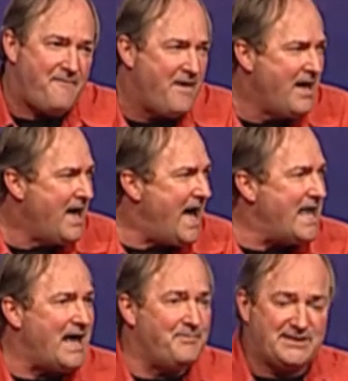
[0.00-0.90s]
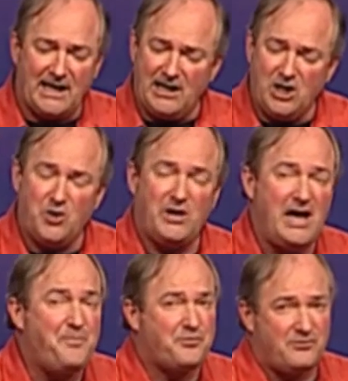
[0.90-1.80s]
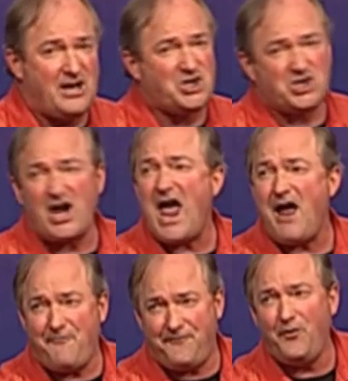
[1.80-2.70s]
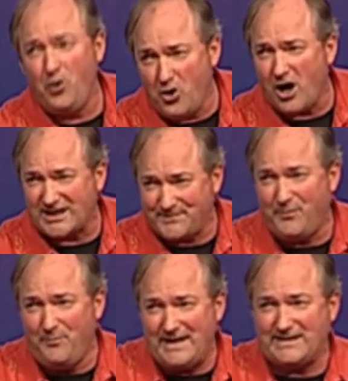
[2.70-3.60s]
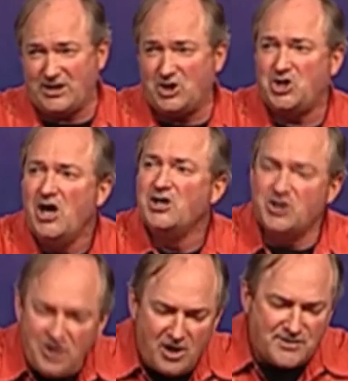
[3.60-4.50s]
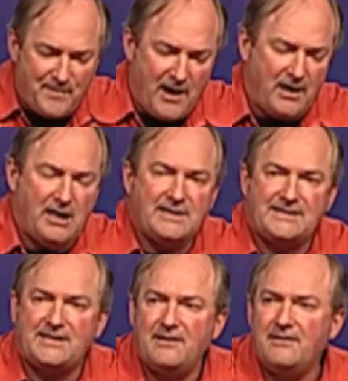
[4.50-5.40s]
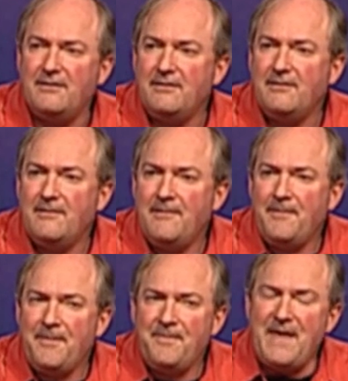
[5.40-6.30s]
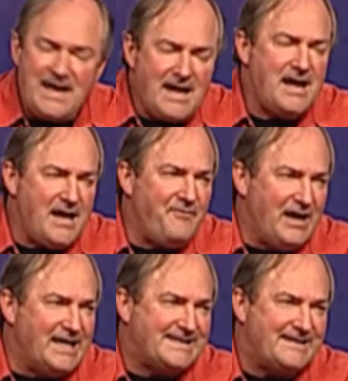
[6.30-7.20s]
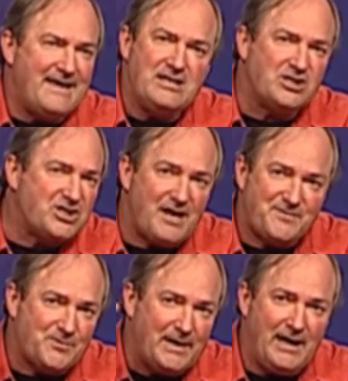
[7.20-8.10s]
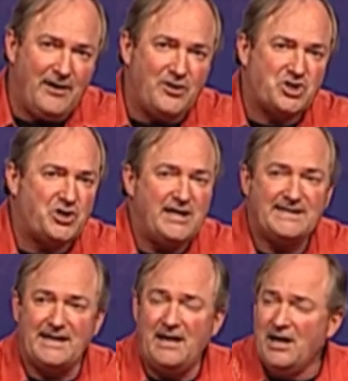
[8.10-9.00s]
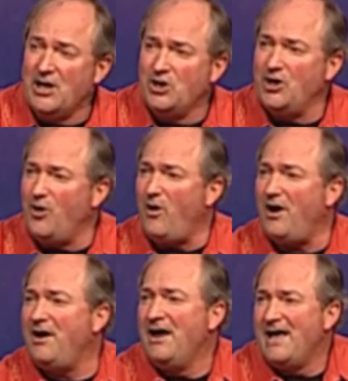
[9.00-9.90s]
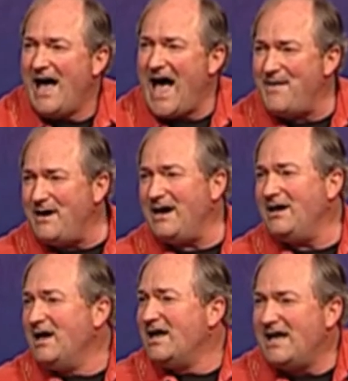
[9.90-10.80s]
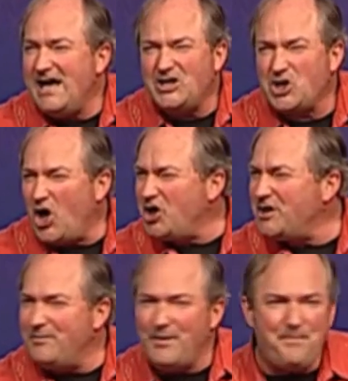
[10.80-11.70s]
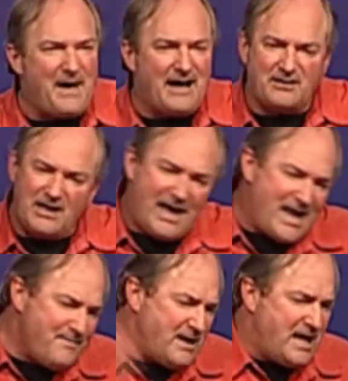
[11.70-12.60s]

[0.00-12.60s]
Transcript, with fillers: And I'm telling you, he preached a full gospel message to those monkeys. They didn't even listen. They just kept swinging in the trees. And you know what? I mean, he told them about Adam and Eve.